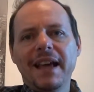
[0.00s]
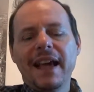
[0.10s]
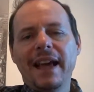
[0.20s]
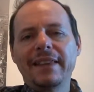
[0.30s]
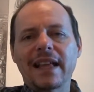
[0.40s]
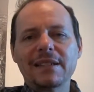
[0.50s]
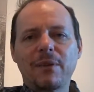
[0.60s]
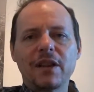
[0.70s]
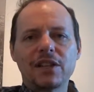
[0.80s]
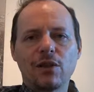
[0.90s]
And that's
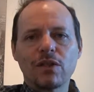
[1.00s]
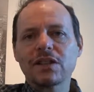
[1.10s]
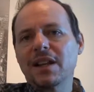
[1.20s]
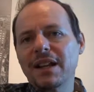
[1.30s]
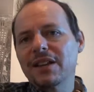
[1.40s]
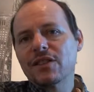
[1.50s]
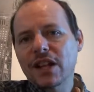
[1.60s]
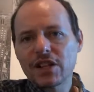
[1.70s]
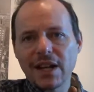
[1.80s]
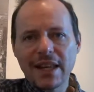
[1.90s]
about it. So just an
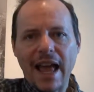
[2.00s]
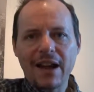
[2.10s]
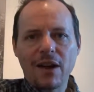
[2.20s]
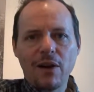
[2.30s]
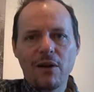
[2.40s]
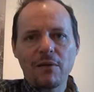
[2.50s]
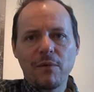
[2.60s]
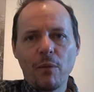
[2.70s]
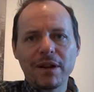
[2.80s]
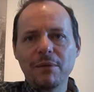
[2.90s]
introduction to that. I hope
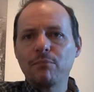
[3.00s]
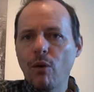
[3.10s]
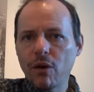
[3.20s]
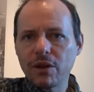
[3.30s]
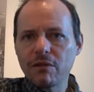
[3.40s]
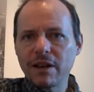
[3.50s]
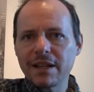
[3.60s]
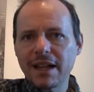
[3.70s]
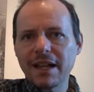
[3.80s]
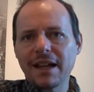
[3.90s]
I didn't bore you or
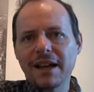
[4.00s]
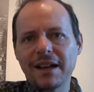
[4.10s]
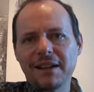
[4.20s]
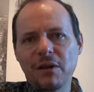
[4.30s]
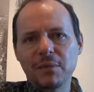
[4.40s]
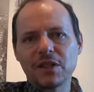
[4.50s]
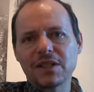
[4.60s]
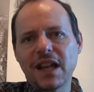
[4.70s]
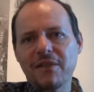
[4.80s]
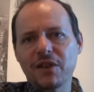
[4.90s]
anything. I hope this is
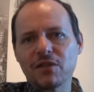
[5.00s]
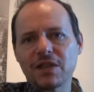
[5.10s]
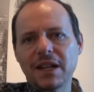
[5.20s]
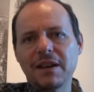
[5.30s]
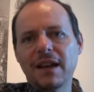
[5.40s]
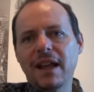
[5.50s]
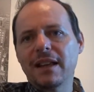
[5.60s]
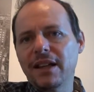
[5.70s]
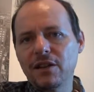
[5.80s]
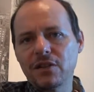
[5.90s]
kind of interesting
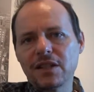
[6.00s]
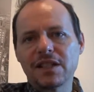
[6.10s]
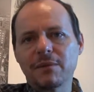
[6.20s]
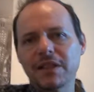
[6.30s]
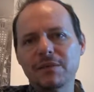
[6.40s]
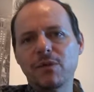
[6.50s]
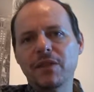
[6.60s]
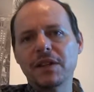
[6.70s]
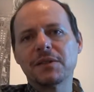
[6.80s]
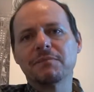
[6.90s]
and that you'll see some of these
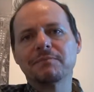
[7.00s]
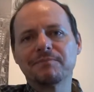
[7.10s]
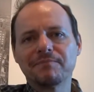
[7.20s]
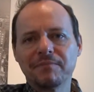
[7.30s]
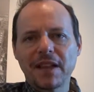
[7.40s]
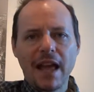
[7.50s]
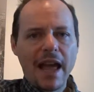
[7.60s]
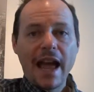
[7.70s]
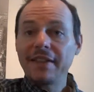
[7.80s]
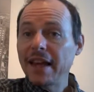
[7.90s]
movies.
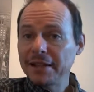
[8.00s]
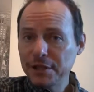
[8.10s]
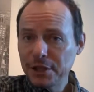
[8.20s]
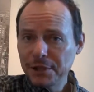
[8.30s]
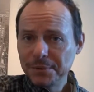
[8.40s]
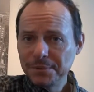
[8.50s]
And that is it.